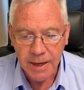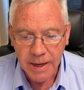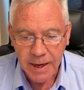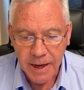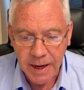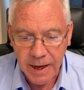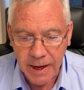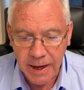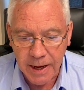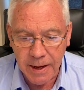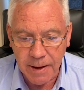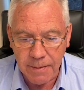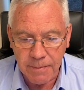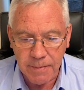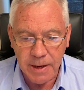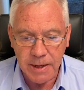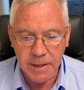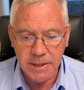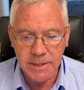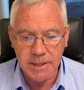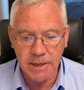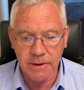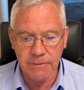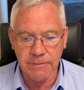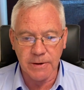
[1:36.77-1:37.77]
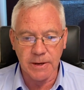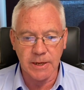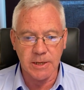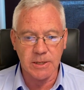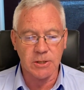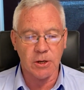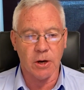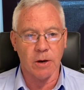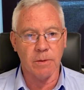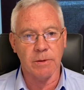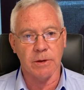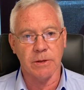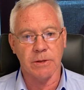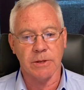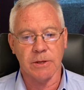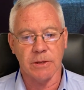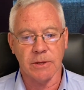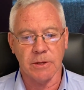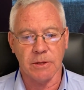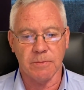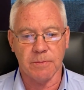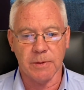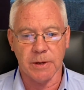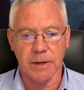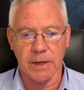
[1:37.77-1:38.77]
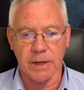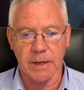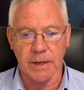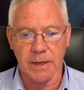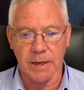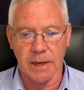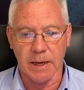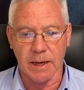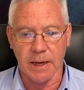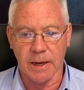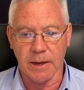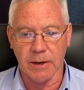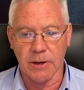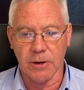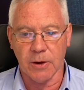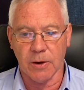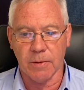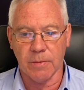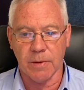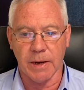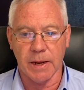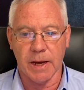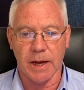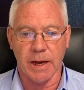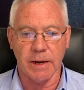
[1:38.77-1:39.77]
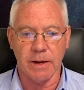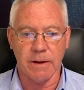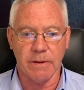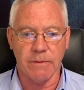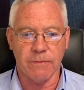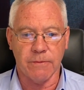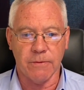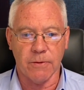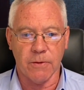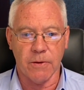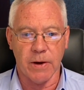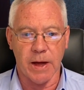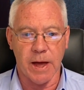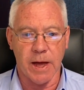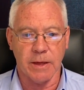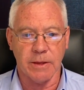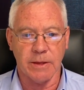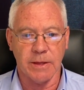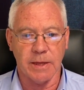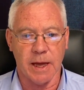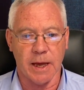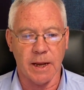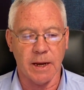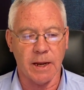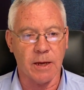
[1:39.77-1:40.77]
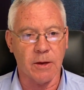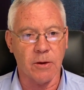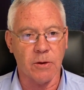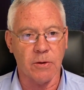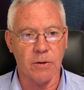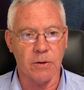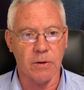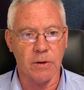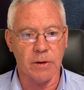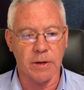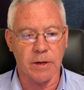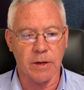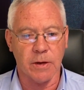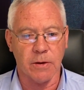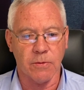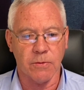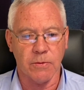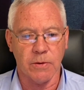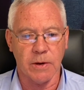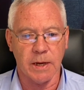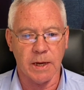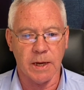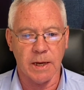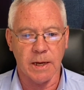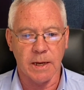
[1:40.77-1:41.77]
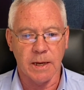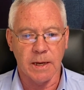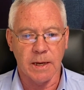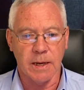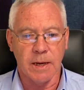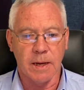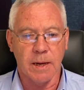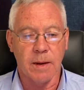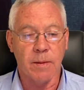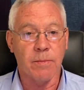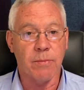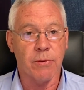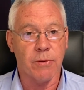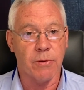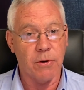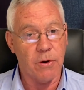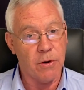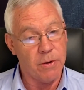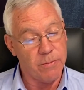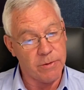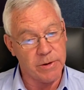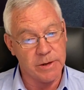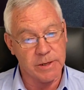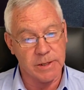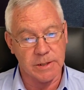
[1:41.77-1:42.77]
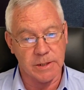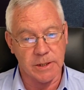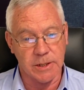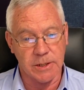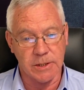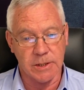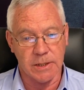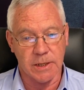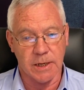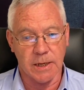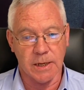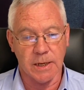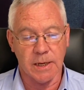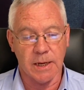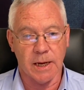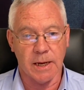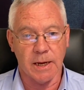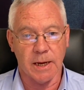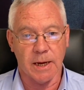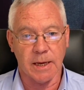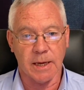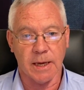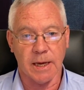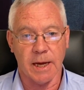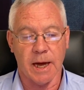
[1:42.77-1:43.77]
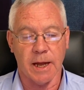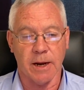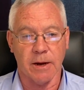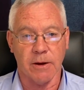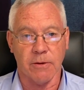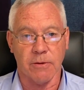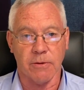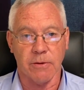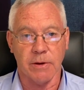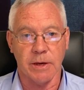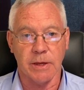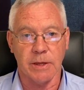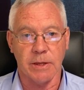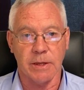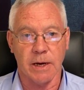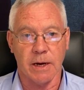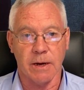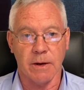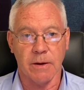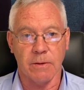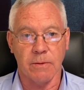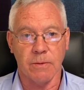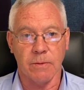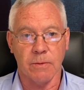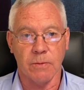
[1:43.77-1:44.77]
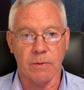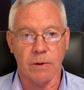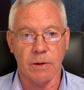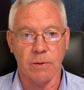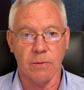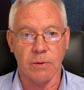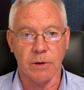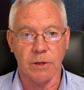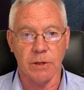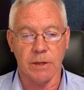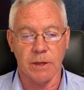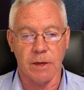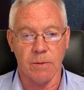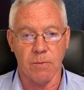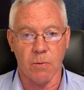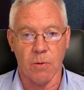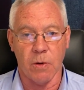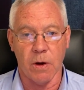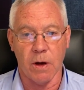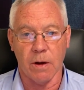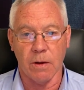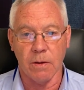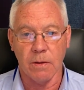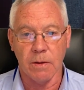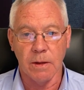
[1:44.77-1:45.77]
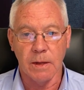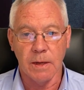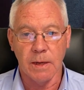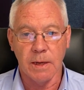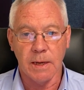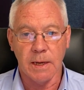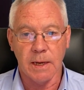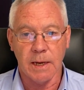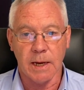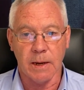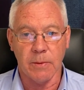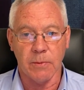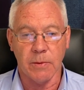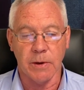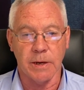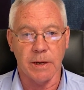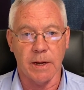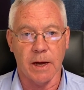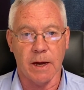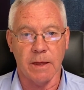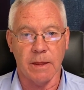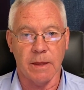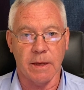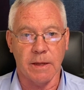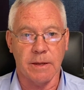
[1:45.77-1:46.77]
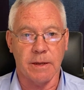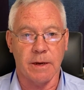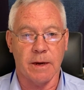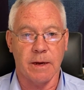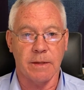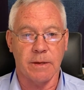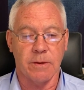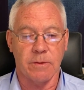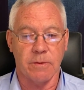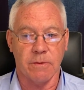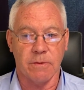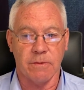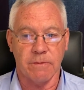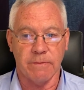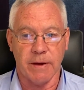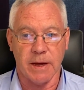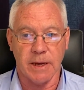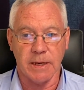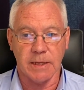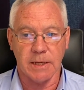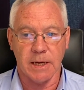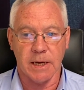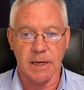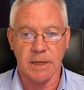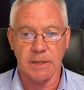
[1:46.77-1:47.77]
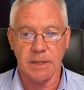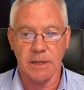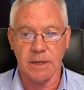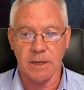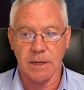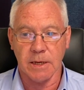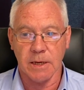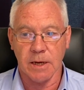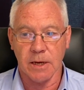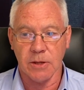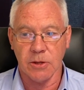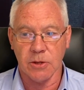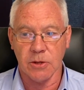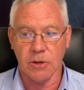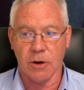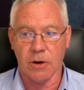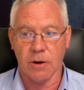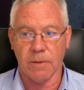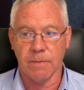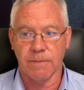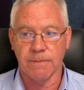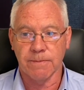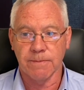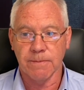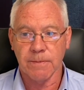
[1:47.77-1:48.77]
um, Tiffany Thomas has been uh, nominated for Outstanding Early Career Primary Teacher uh, category. So we wish them well and we know that they do a fantastic job.